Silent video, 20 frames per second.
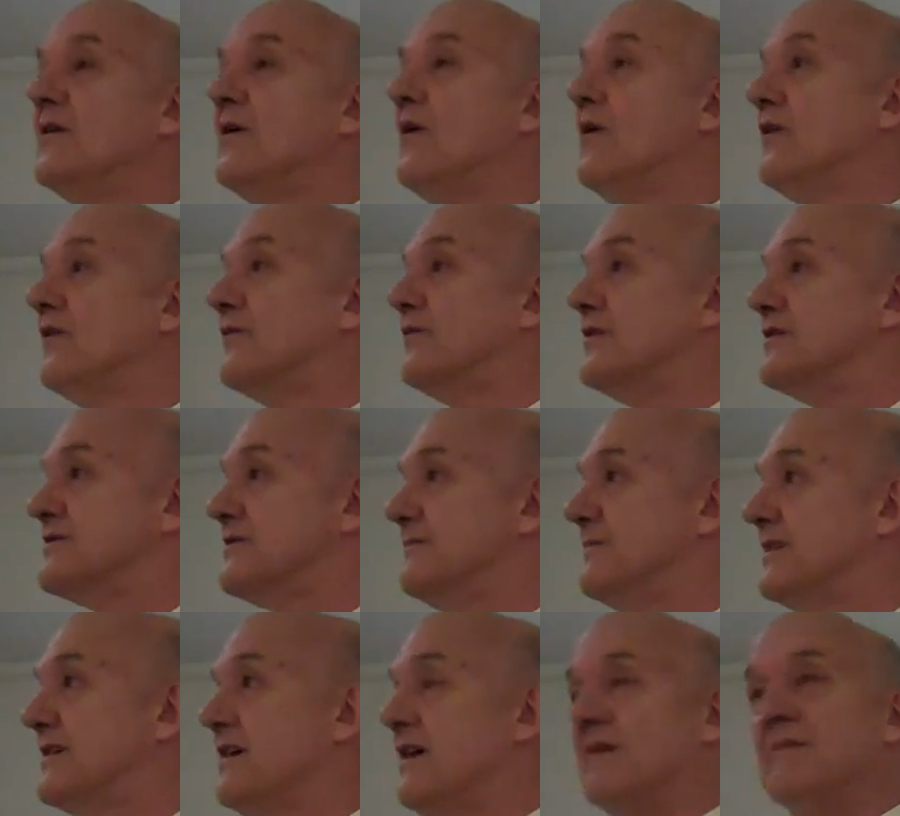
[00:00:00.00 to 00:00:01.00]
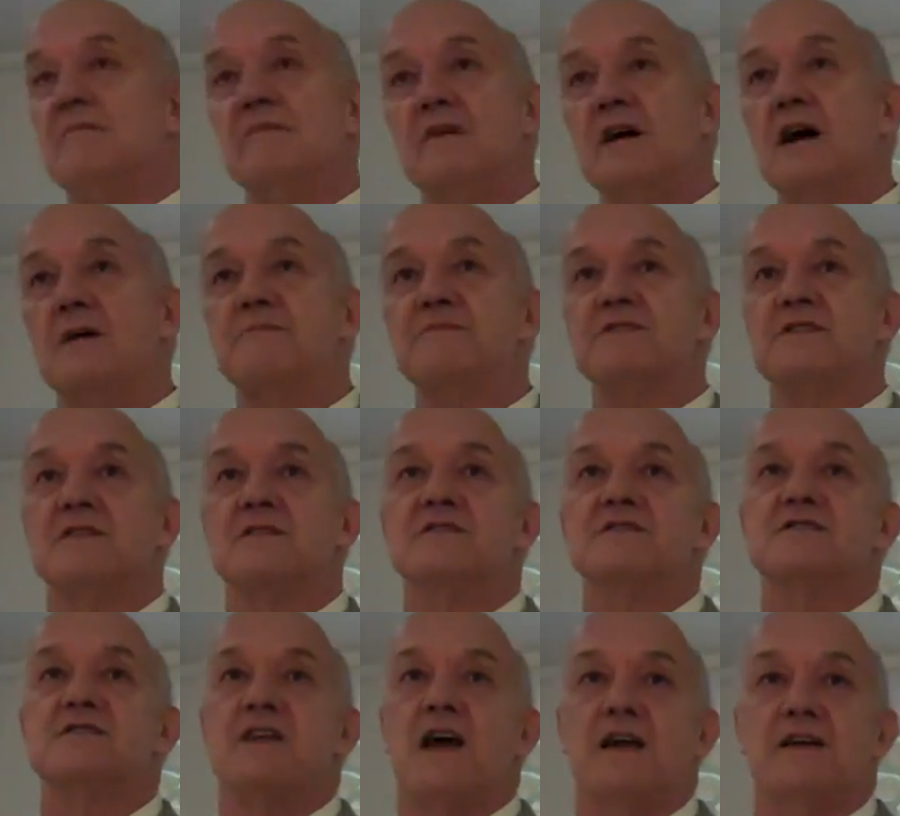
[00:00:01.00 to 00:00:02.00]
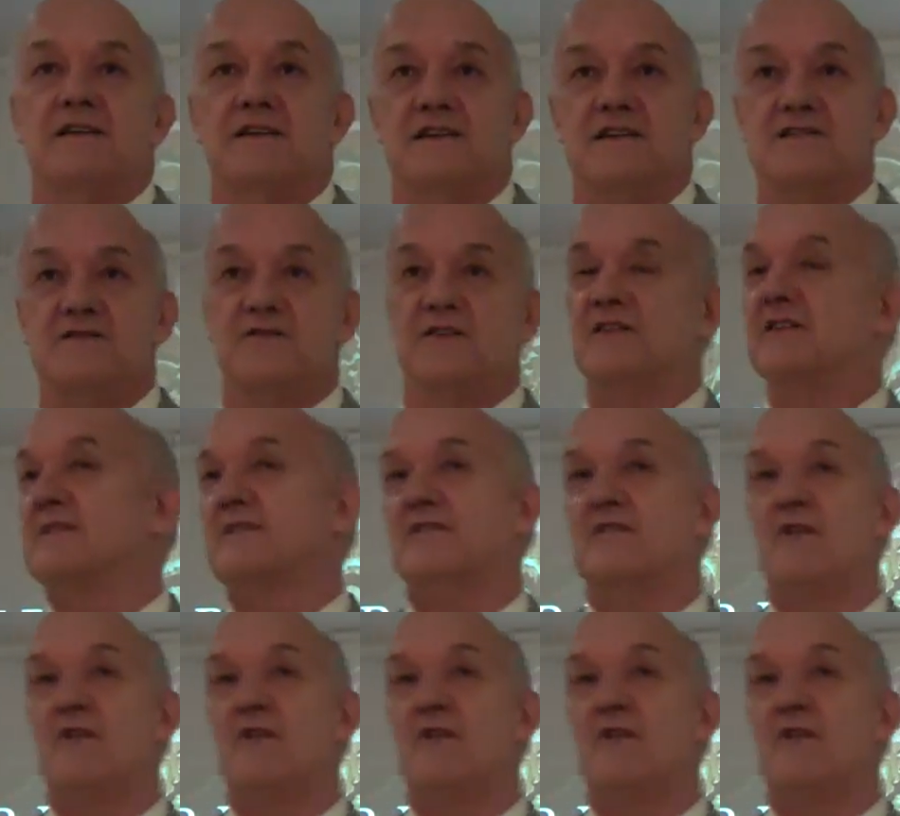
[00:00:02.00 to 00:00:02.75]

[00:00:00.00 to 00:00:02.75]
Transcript: all of which have become absolute standards for the